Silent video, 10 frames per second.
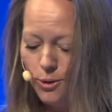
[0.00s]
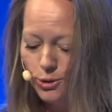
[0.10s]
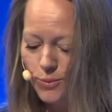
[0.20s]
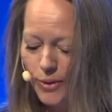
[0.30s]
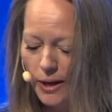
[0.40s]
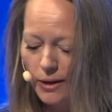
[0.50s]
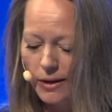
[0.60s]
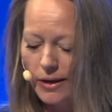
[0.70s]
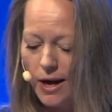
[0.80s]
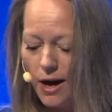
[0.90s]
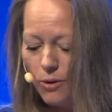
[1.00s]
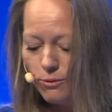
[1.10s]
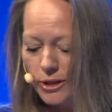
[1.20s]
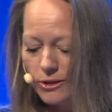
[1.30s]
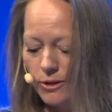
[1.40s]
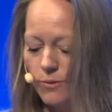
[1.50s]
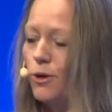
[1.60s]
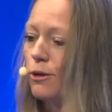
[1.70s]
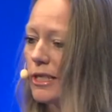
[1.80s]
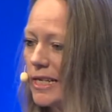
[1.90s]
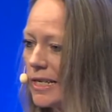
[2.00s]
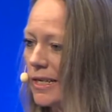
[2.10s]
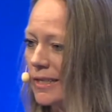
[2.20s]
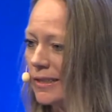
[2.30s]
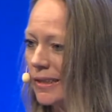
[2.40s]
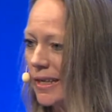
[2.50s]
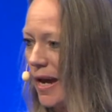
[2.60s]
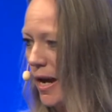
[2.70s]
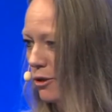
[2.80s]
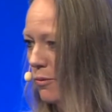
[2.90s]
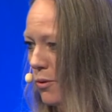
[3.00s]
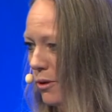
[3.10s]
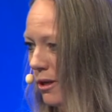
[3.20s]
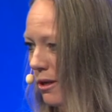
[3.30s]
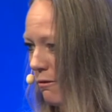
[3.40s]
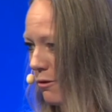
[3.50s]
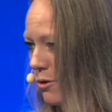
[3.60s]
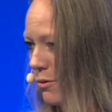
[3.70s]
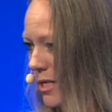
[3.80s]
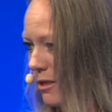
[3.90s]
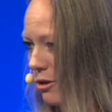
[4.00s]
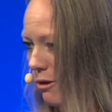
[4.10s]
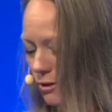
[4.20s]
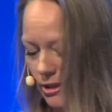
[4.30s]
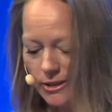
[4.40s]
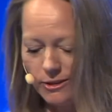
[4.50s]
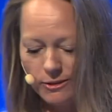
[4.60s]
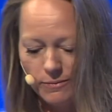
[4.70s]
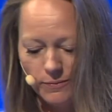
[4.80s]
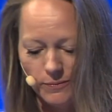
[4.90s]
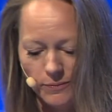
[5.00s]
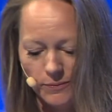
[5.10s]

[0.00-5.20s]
or to make our region the world's leading in exporting of new e-services.